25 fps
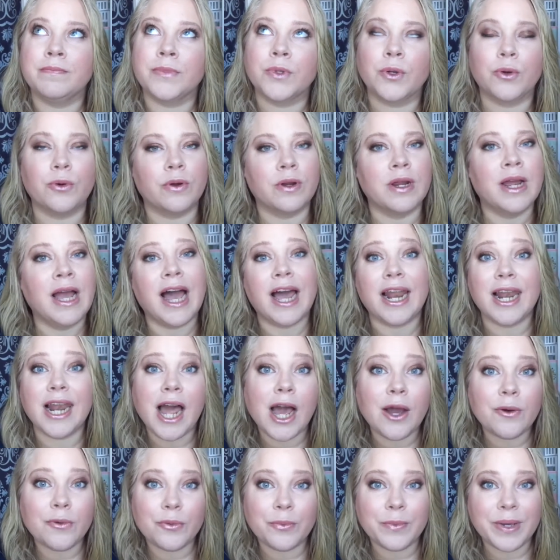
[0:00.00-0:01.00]
or
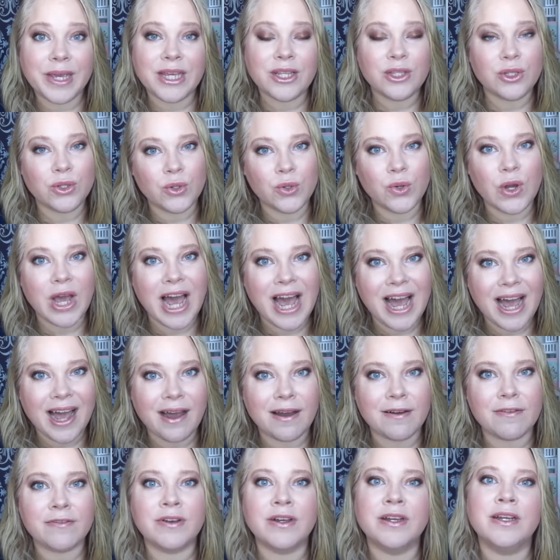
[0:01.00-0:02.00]
allow me to
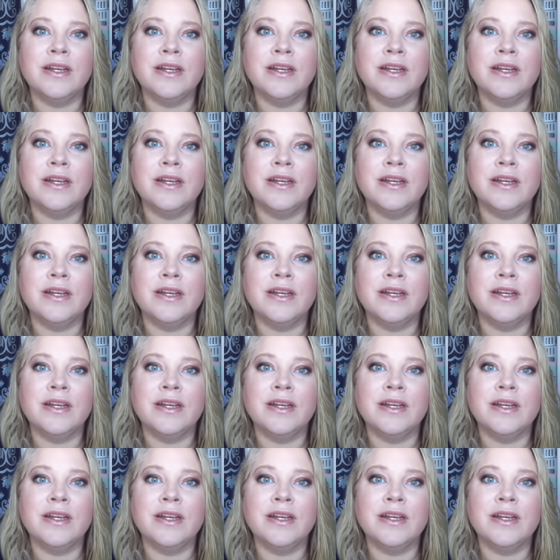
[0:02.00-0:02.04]
have